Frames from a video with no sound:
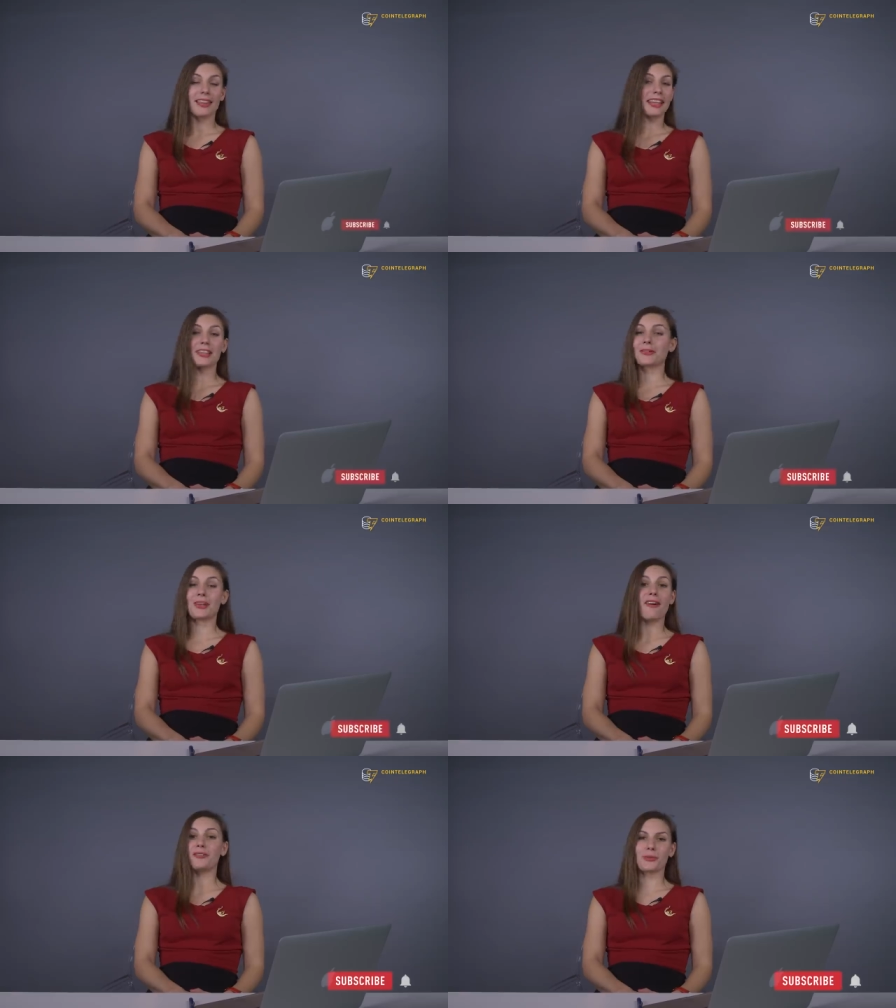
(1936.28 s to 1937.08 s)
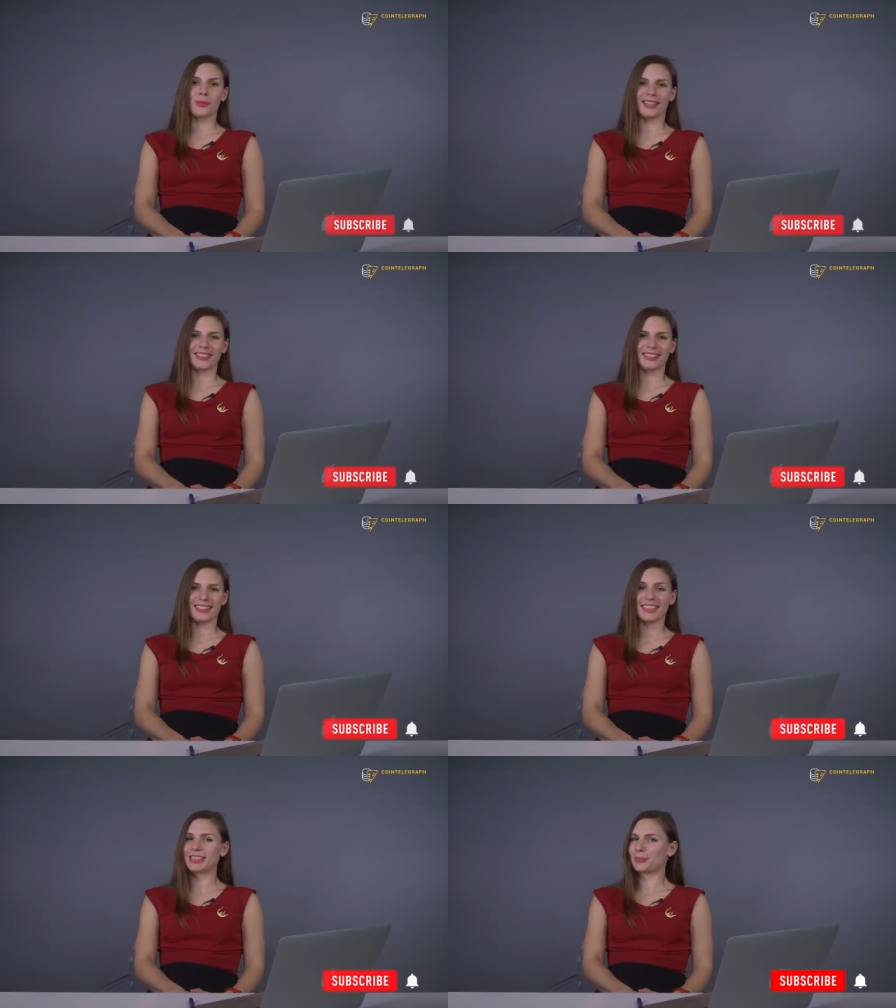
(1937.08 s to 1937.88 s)
Thank you, everyone.
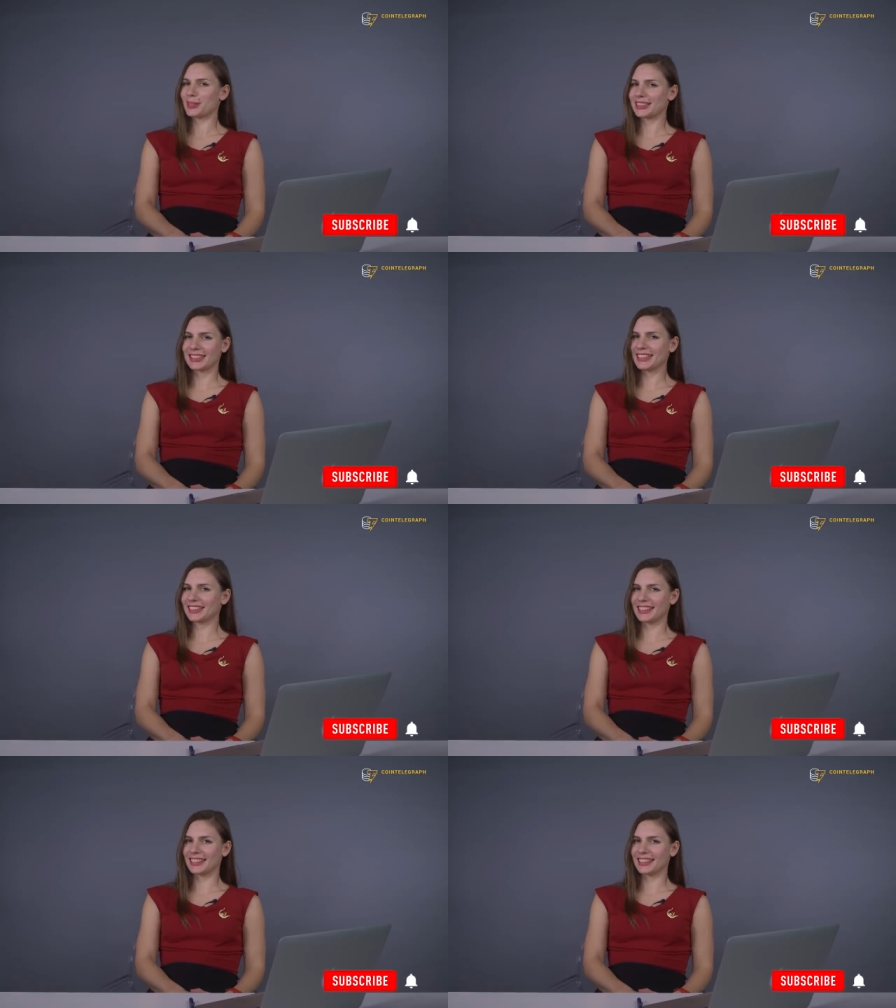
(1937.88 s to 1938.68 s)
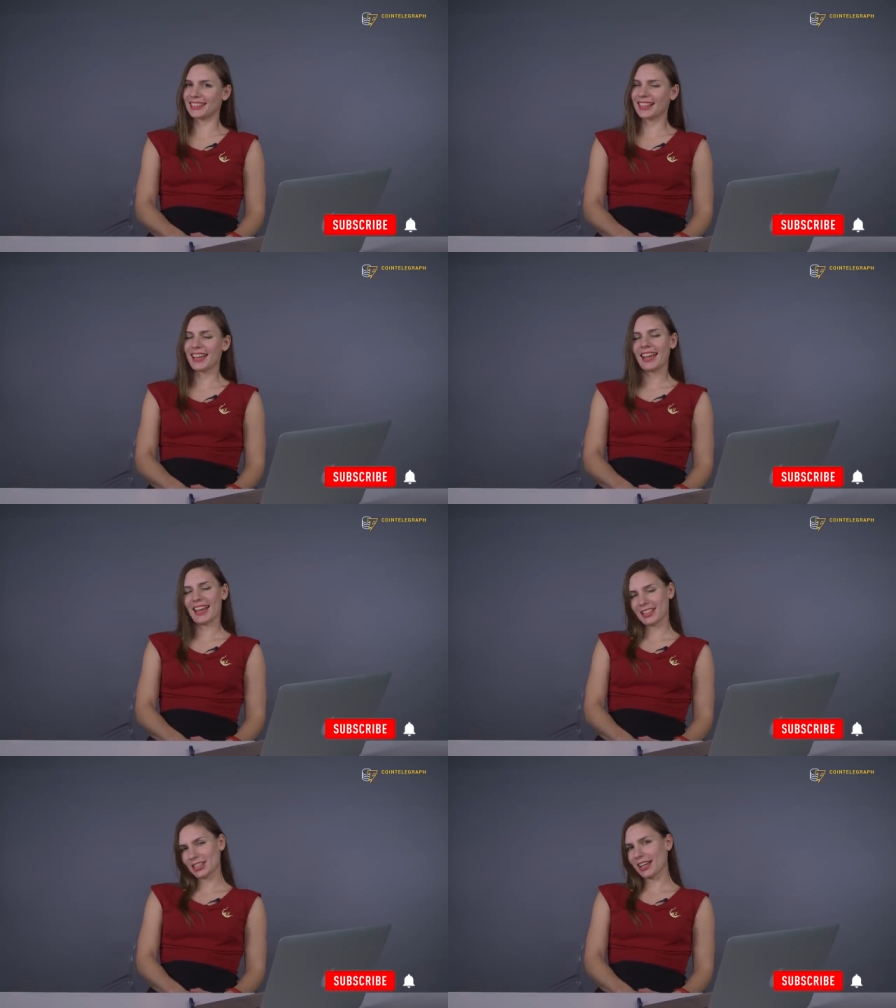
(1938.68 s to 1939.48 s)
This was CZ.
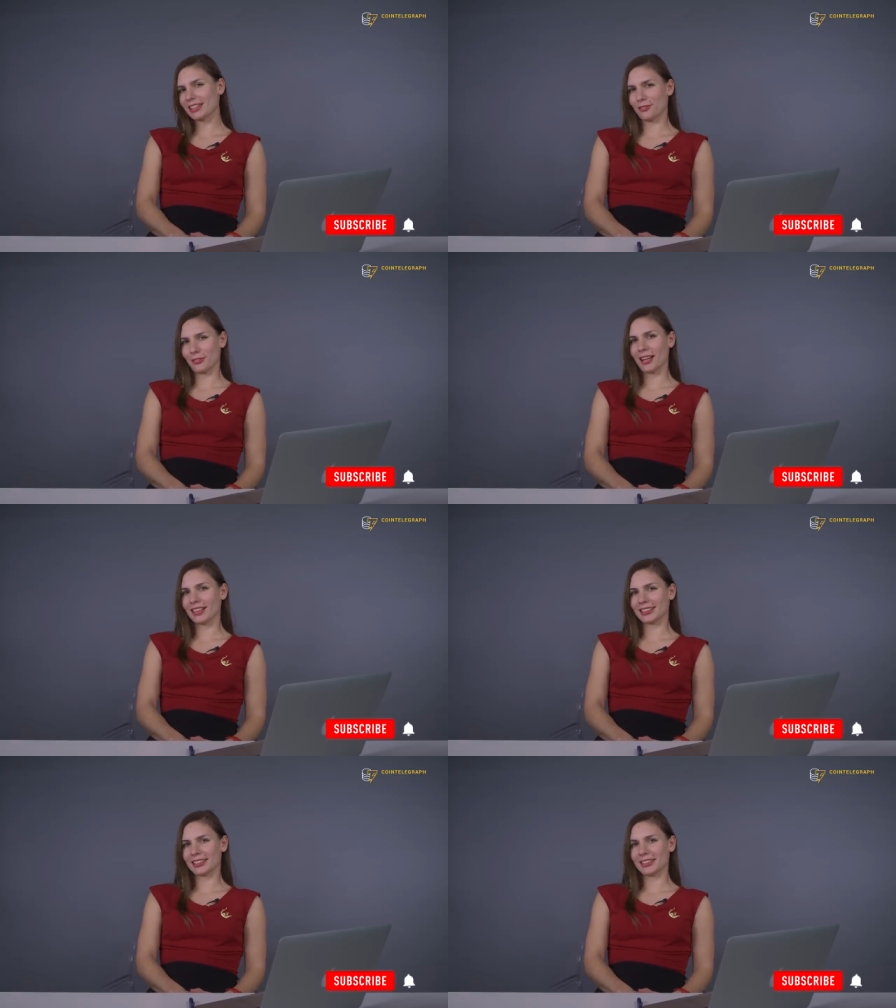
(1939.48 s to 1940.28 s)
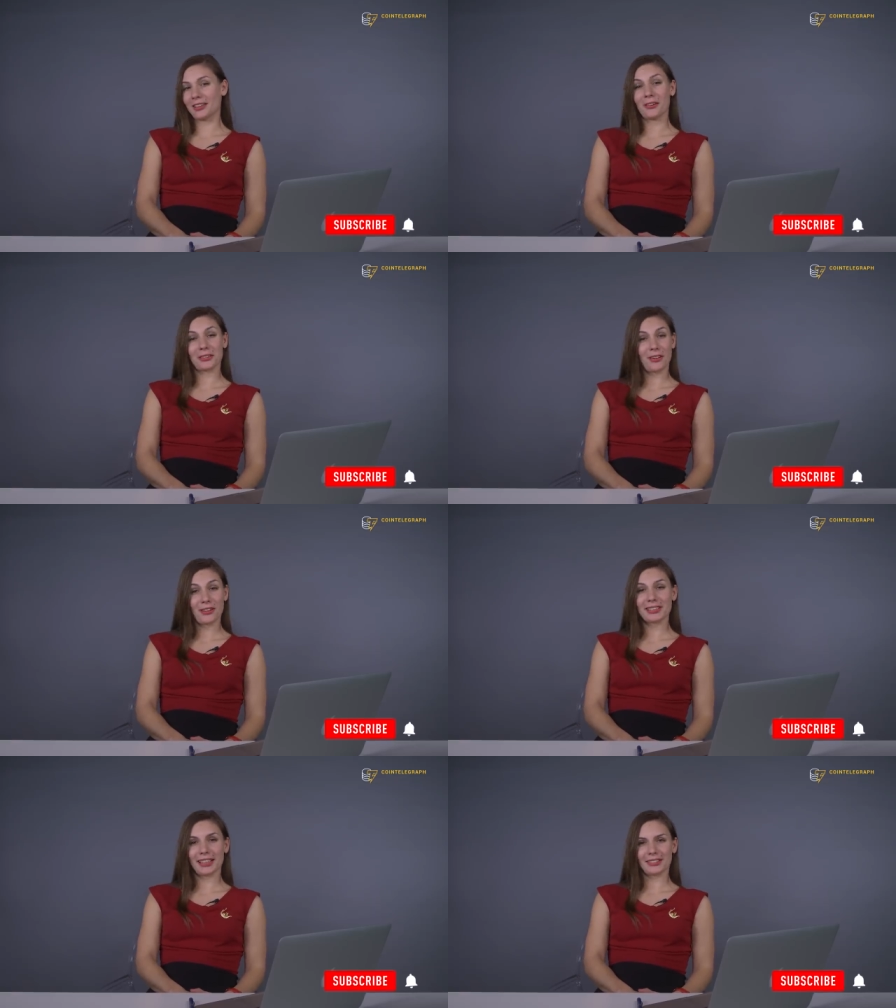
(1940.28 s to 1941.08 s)
And check the full article on
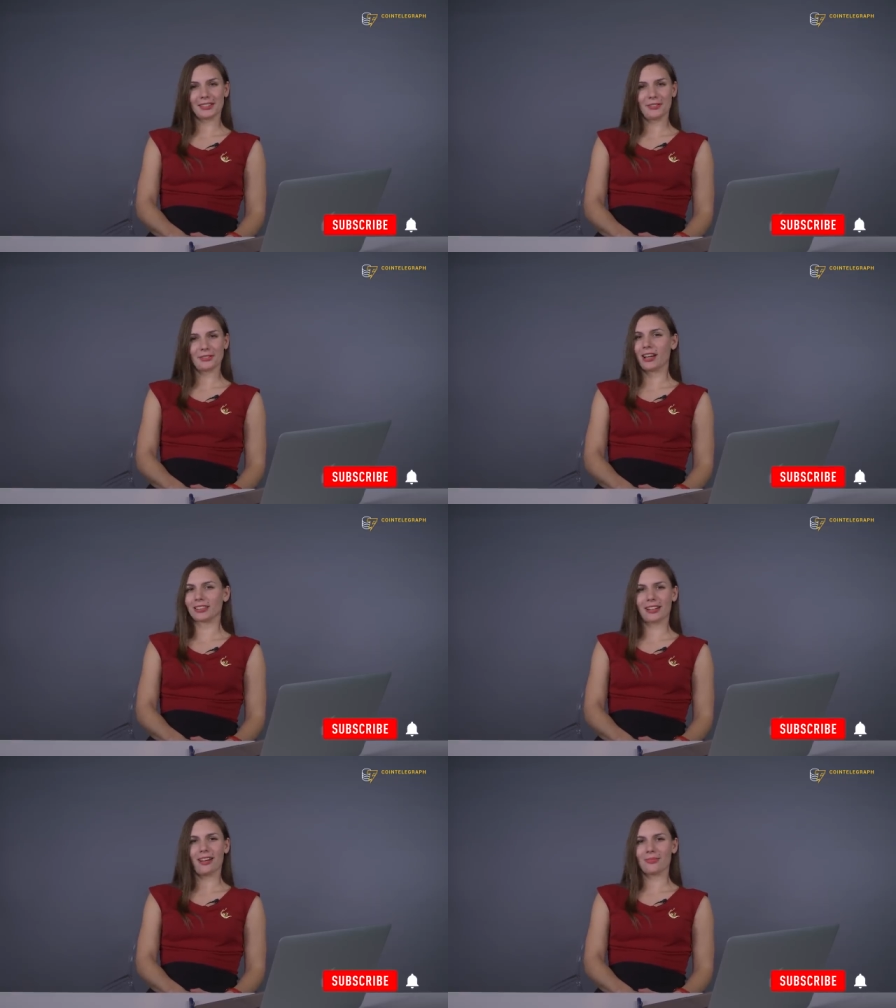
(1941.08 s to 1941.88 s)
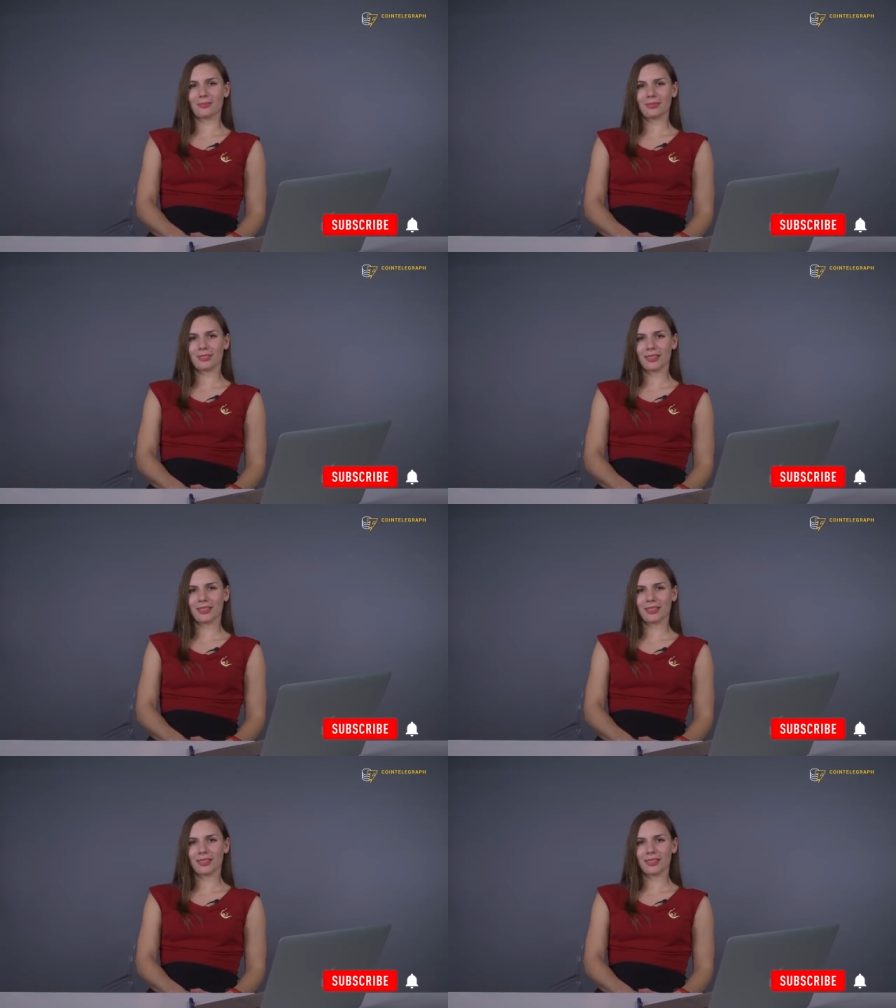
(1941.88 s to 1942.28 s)
Cointelegraph.com.